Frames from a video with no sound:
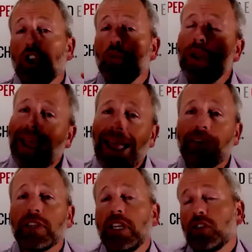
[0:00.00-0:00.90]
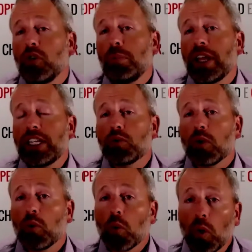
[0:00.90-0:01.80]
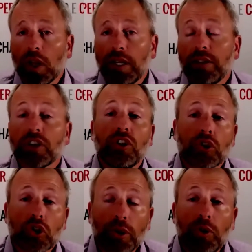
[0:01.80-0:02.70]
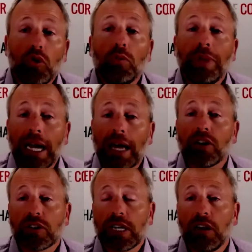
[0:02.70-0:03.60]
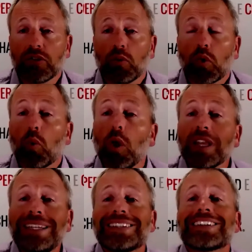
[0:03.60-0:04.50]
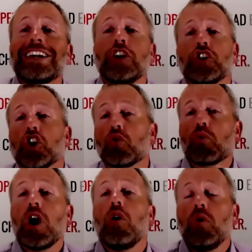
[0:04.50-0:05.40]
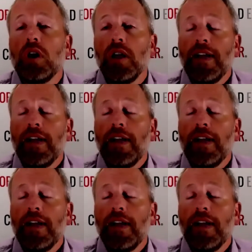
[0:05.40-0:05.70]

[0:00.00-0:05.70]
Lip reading: we have to get to a place where we're willing to contribute beyond ourselves. We're willing to grow.